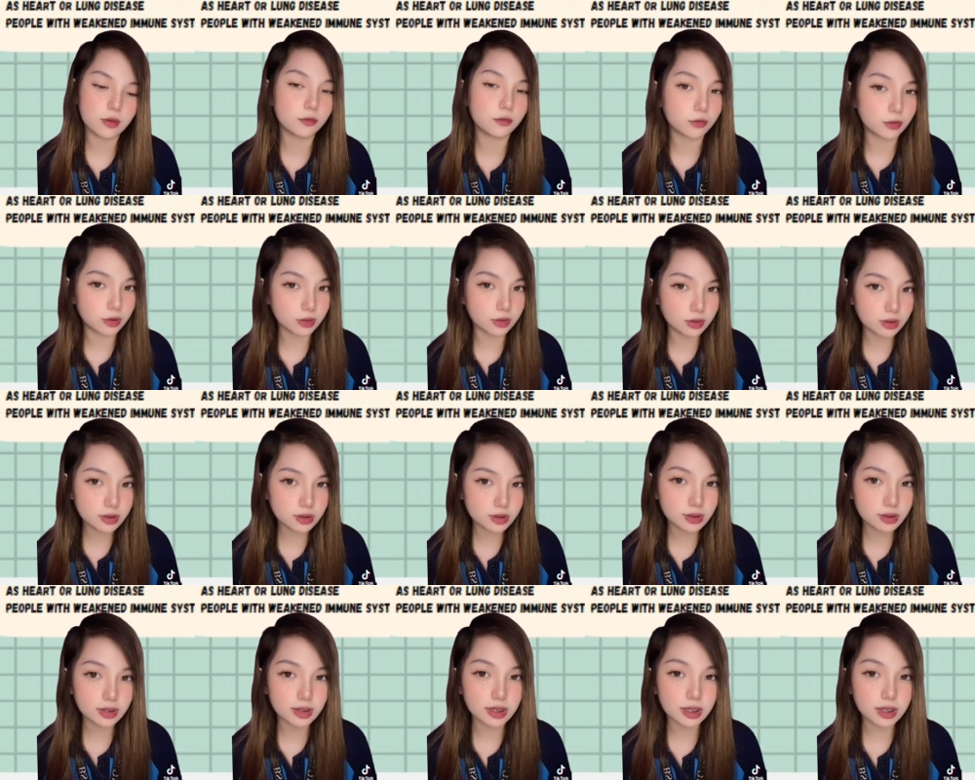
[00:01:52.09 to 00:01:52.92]

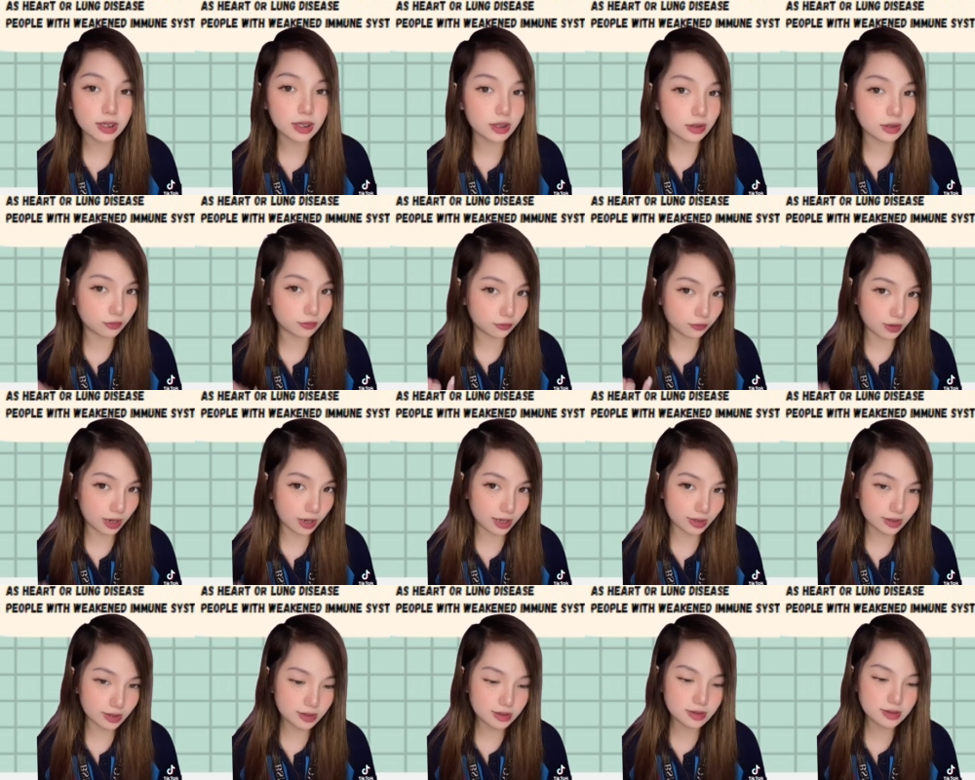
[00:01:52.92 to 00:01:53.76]
First,
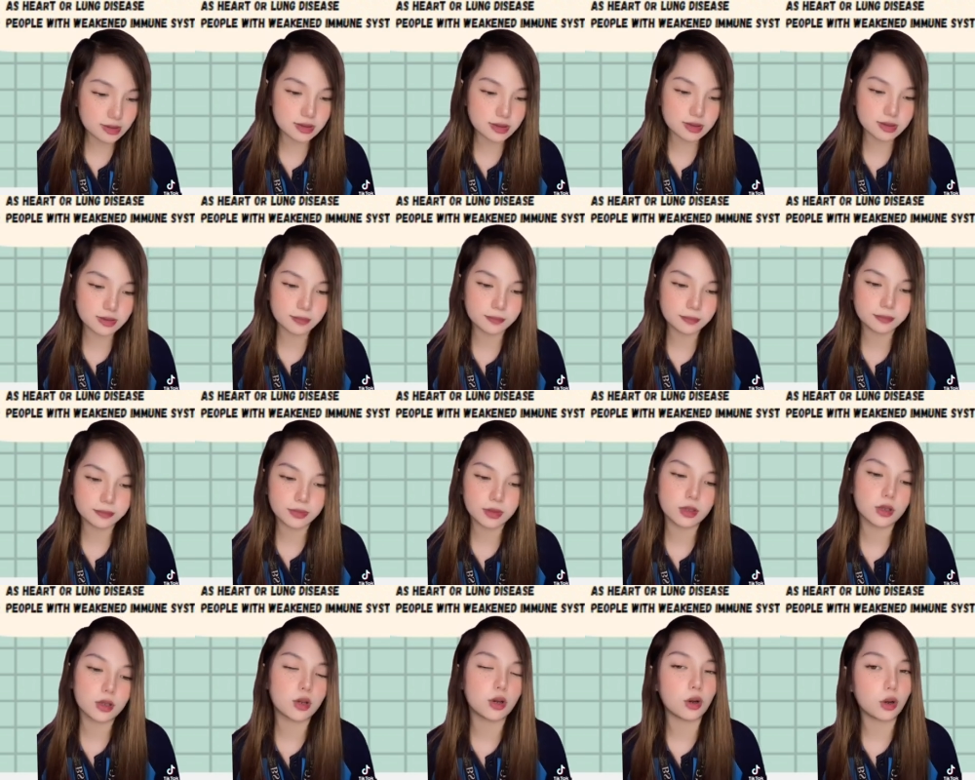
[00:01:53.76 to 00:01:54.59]
infants,
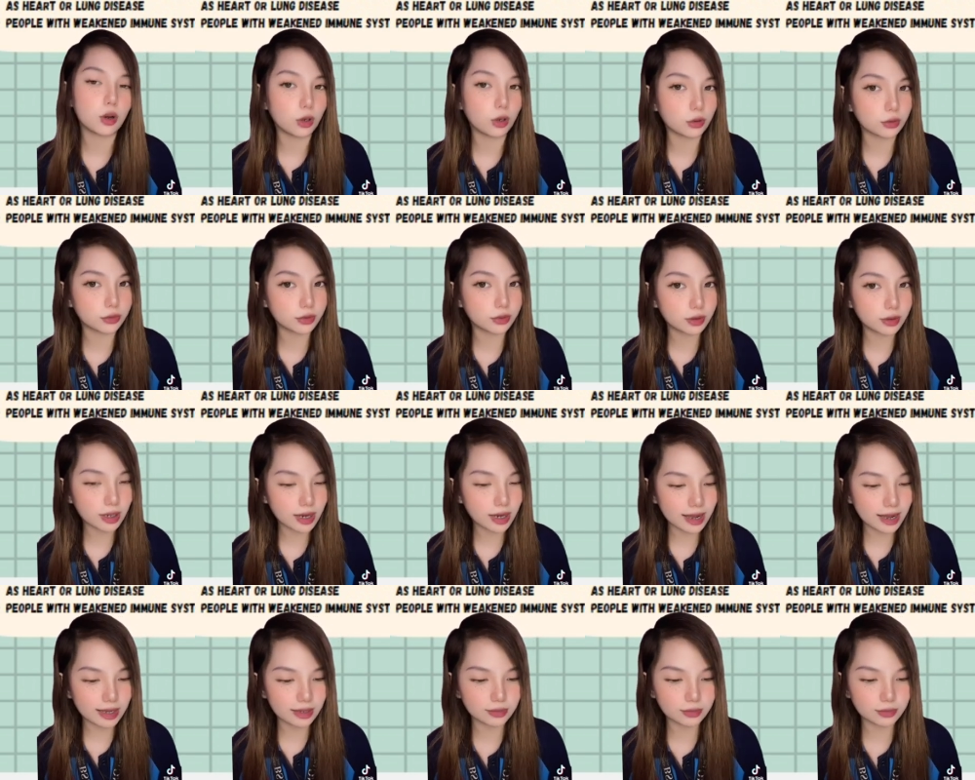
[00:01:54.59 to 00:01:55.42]
older
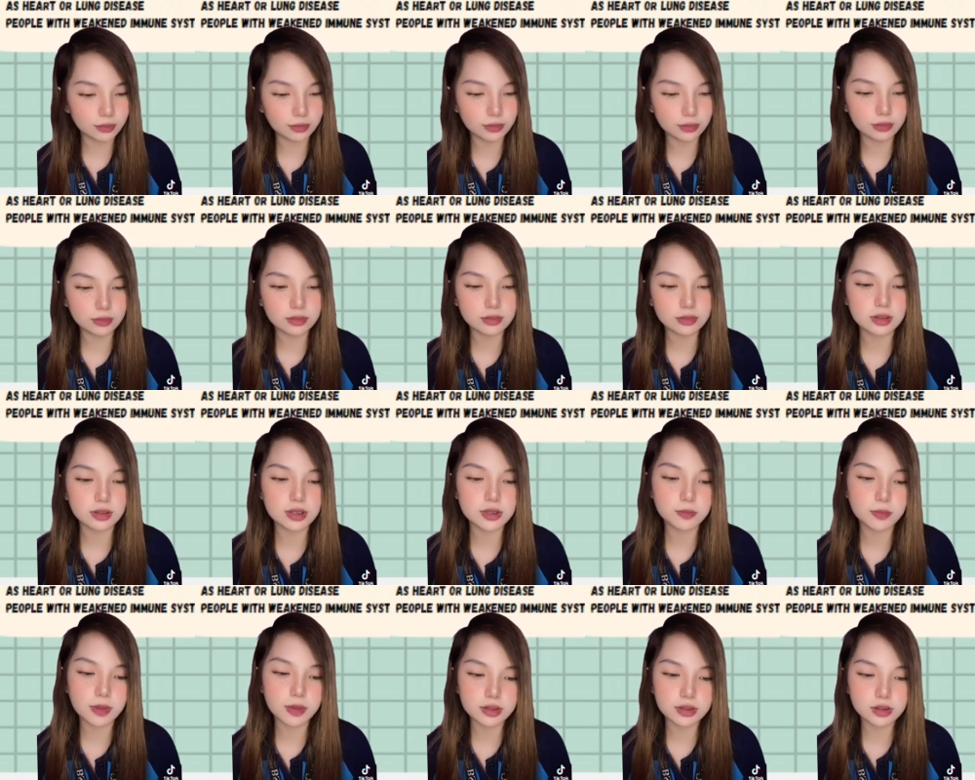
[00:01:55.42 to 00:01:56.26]
adult,
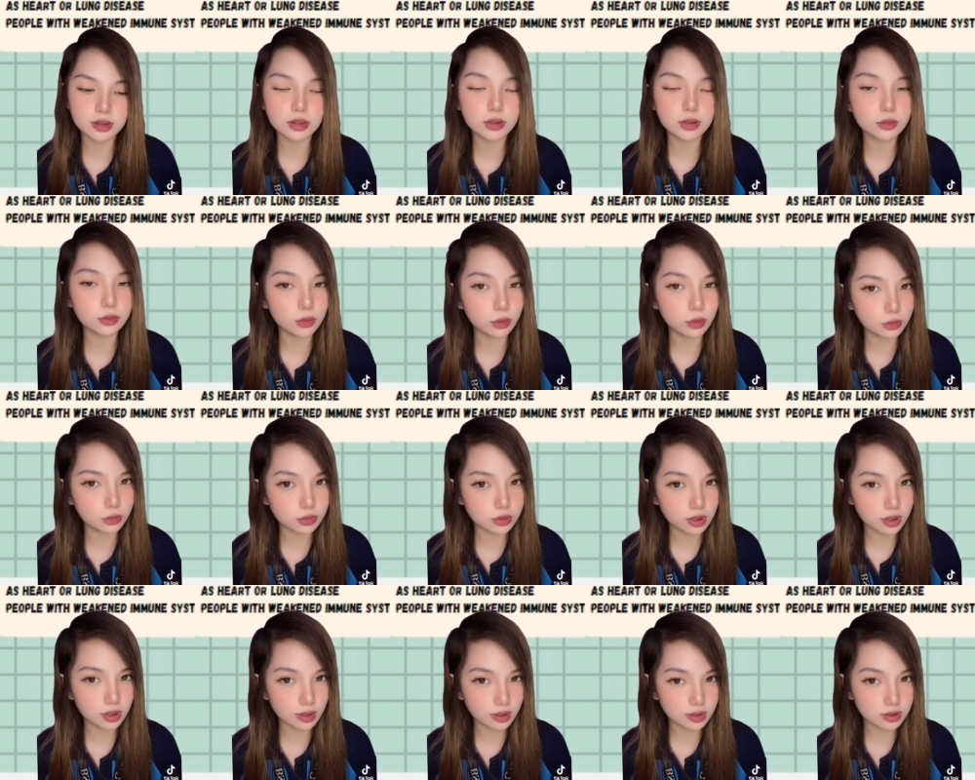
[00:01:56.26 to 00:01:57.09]
especially
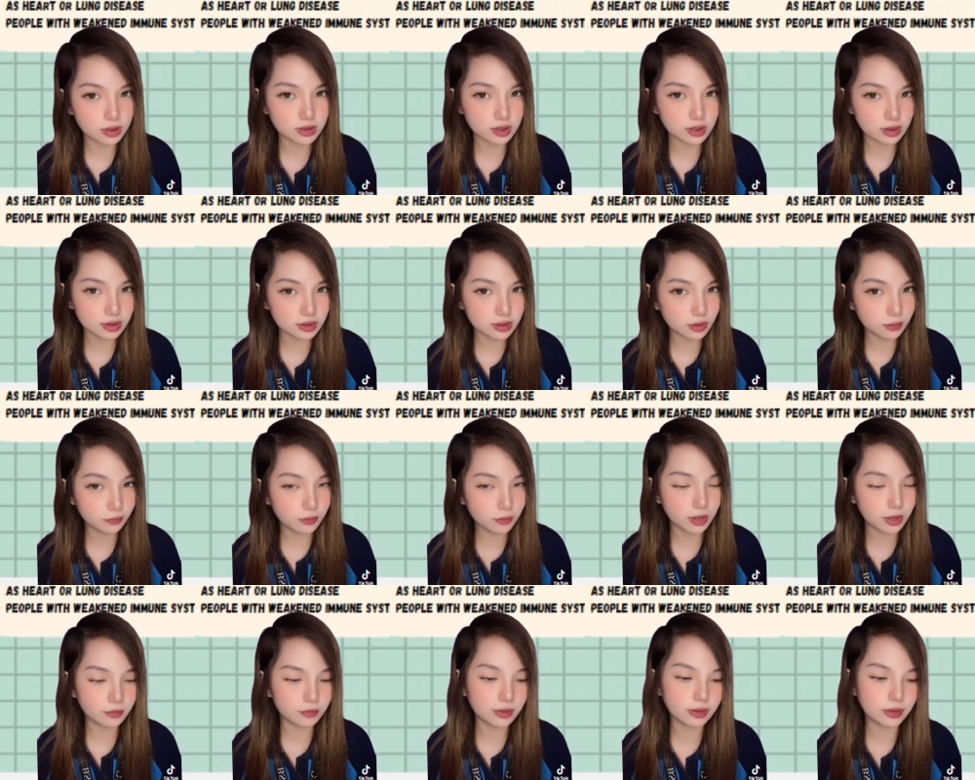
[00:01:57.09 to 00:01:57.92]
those age
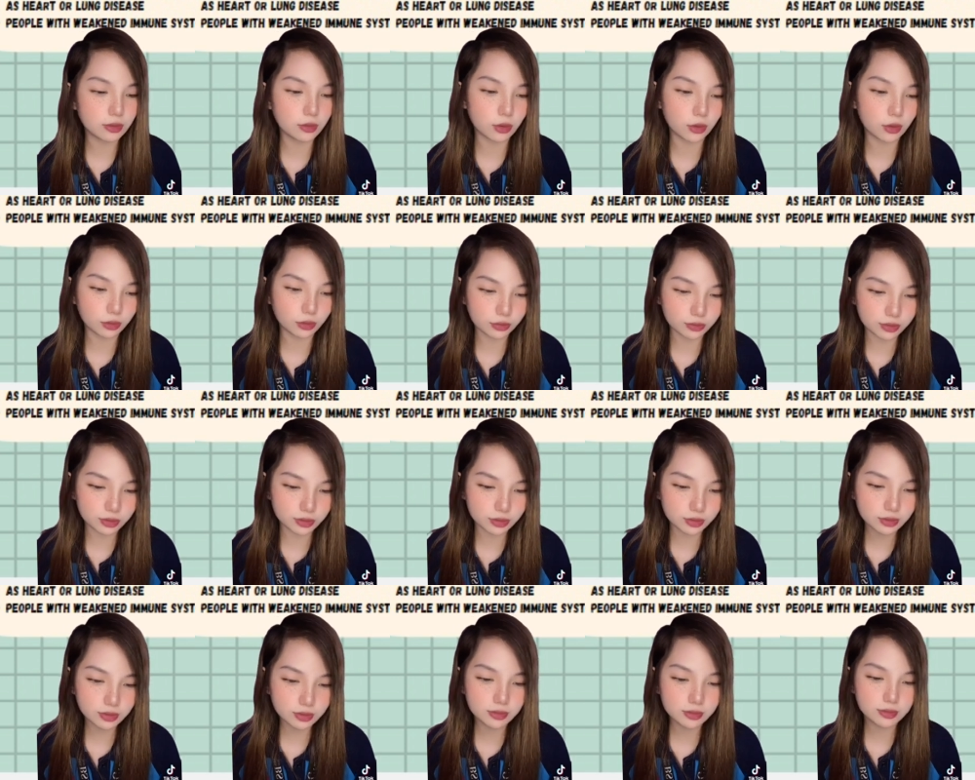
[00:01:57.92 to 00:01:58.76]
65 and
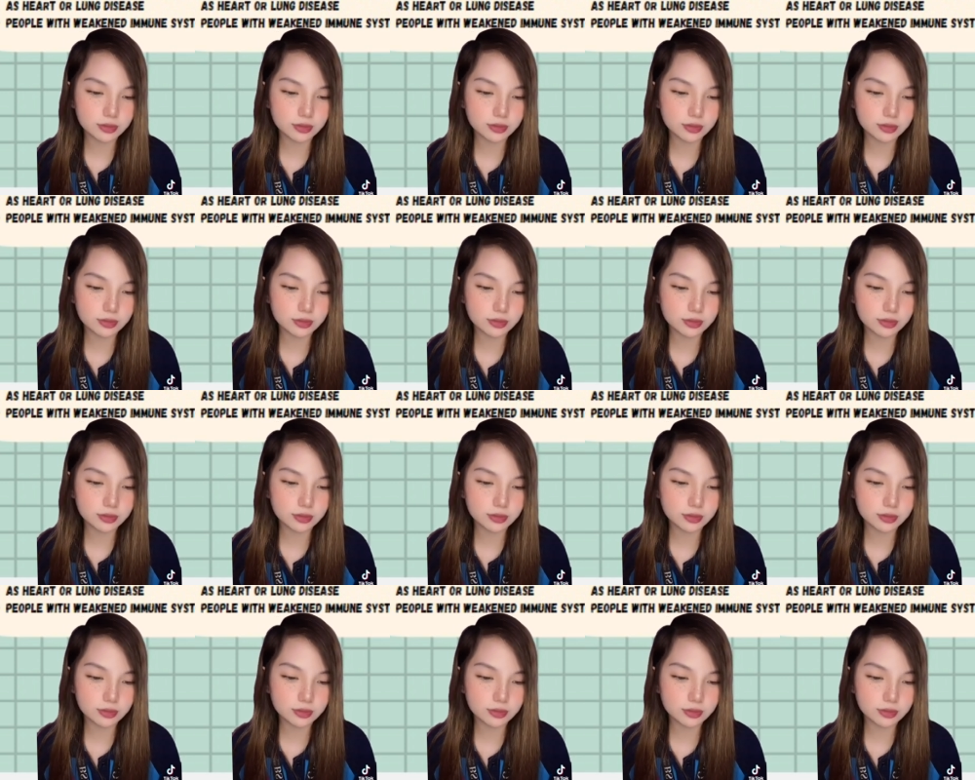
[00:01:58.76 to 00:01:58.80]
older,